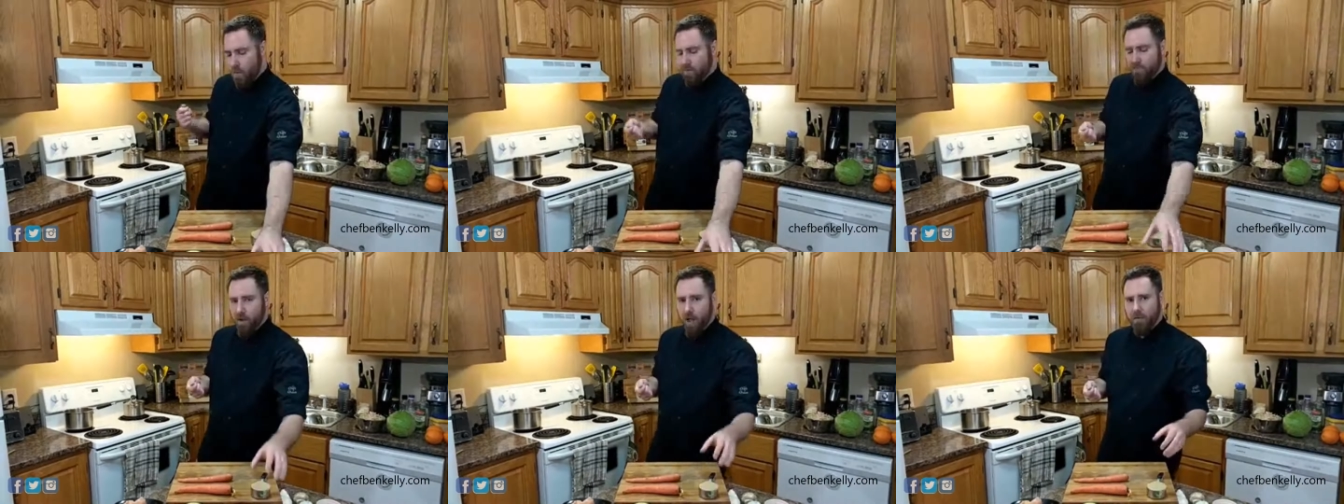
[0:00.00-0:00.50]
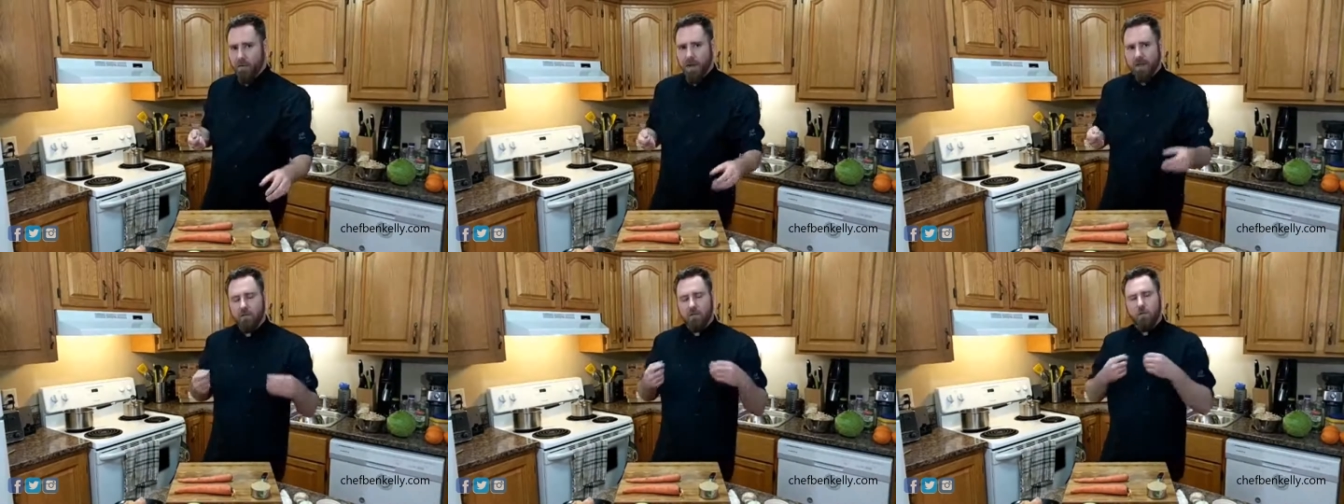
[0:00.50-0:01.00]
With fried
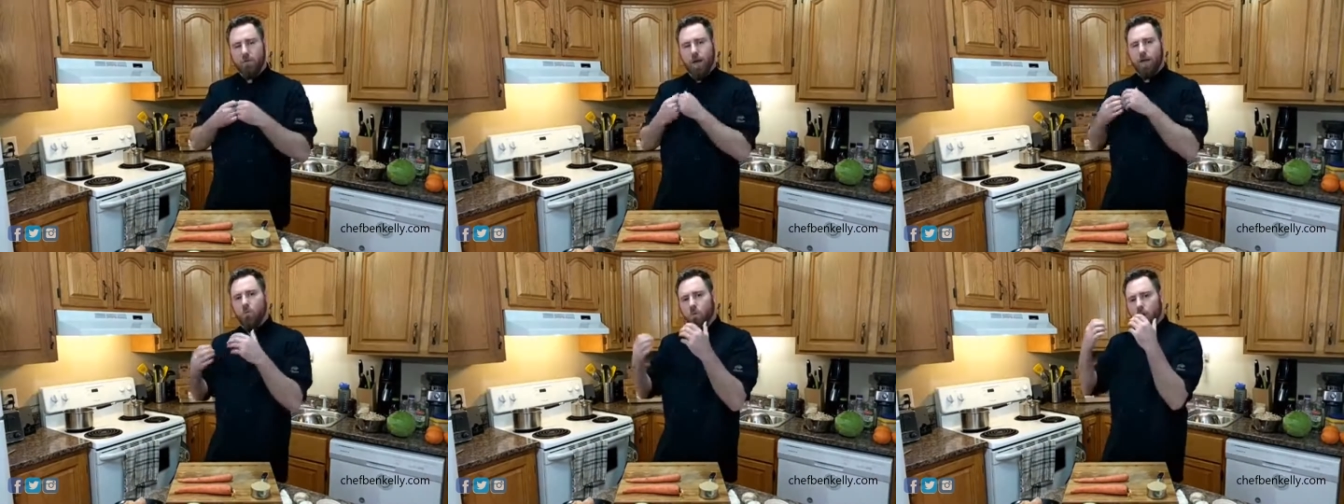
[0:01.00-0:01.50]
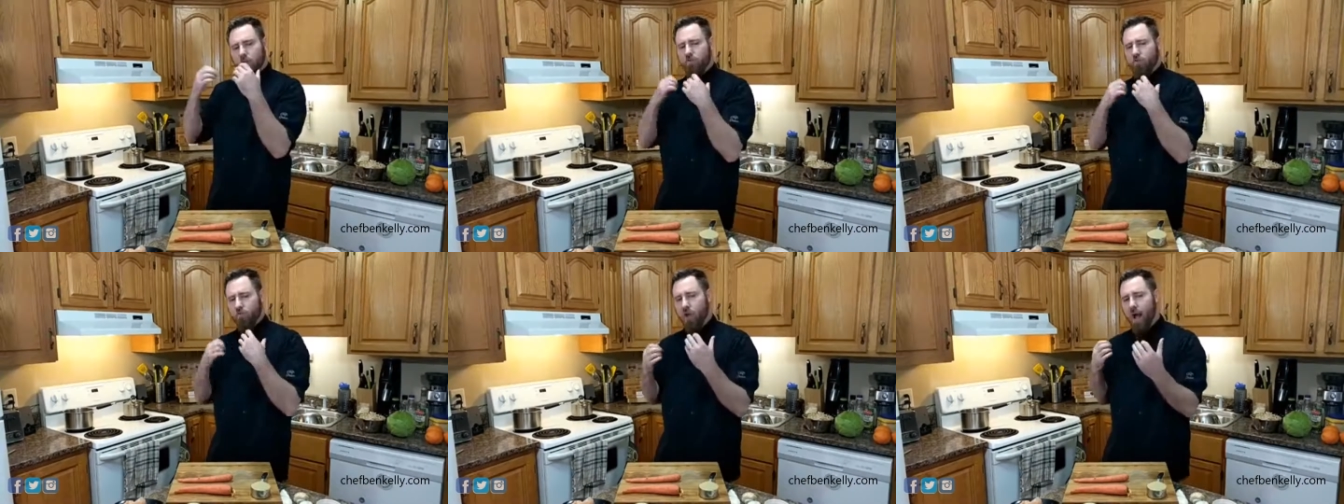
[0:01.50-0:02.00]
rice, you kind of
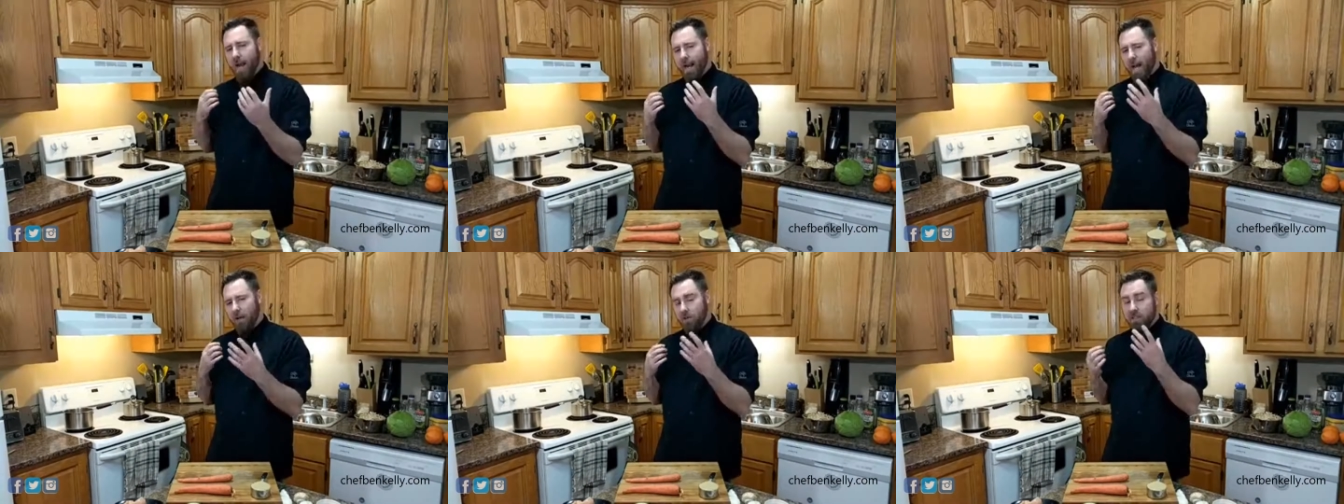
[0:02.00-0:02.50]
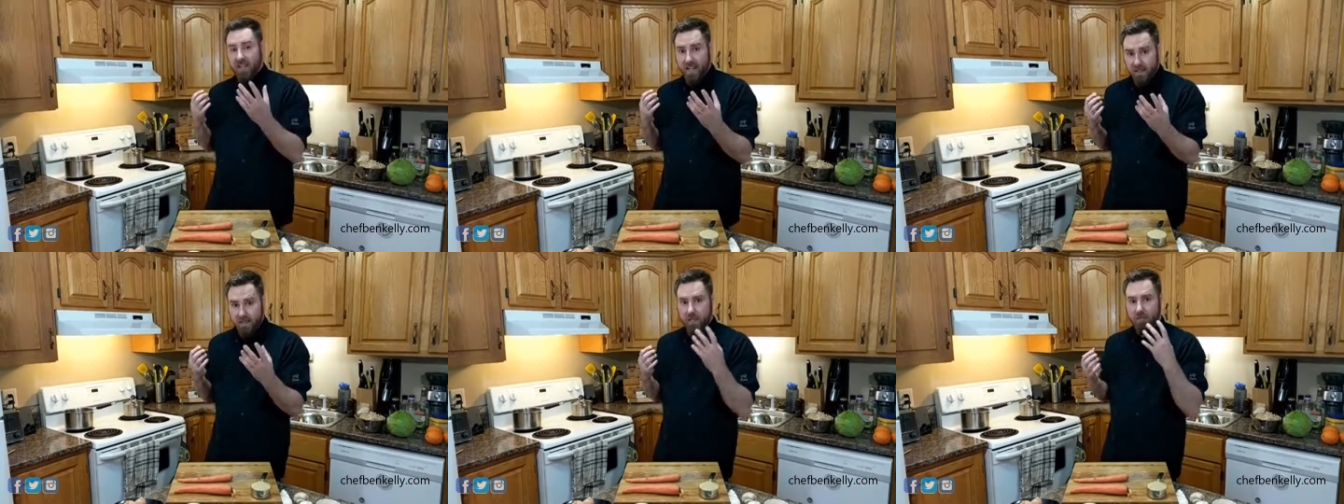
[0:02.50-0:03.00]
want dried out,
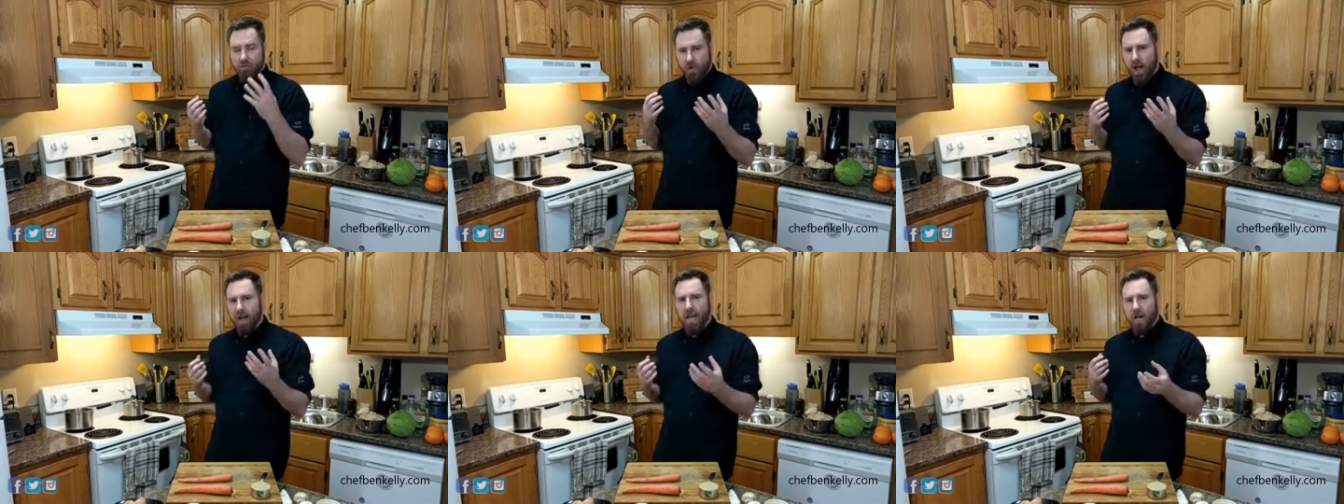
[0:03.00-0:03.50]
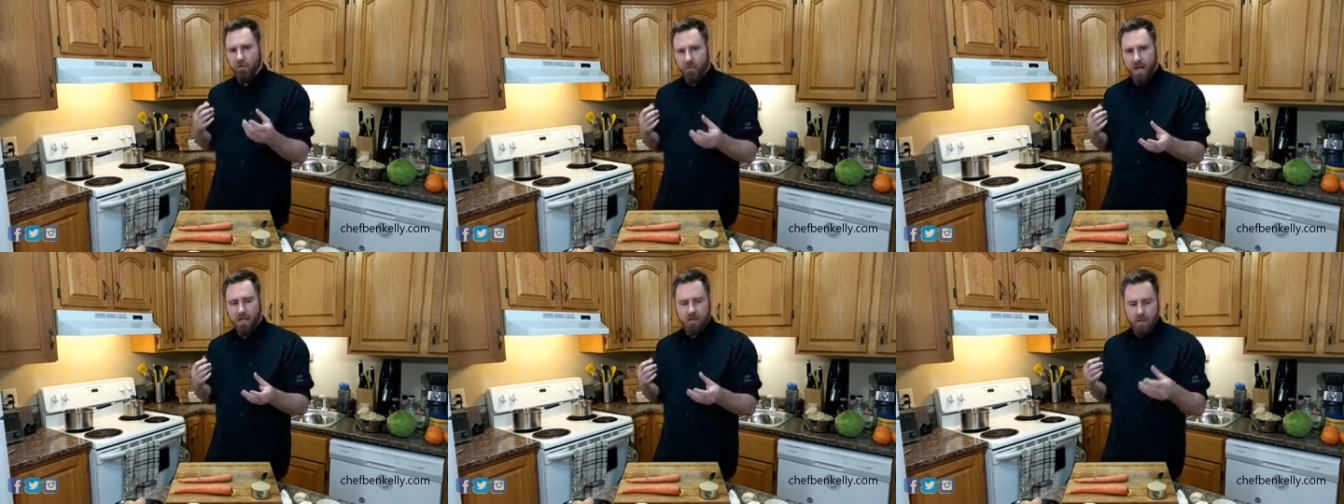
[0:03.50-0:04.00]
slightly dried
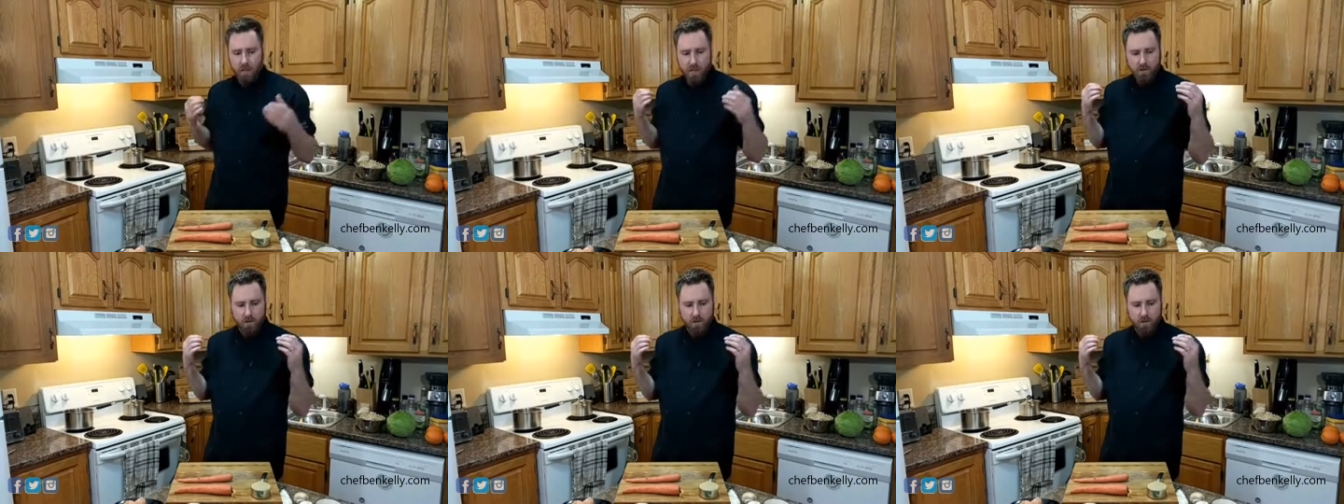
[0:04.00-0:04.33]
out rice.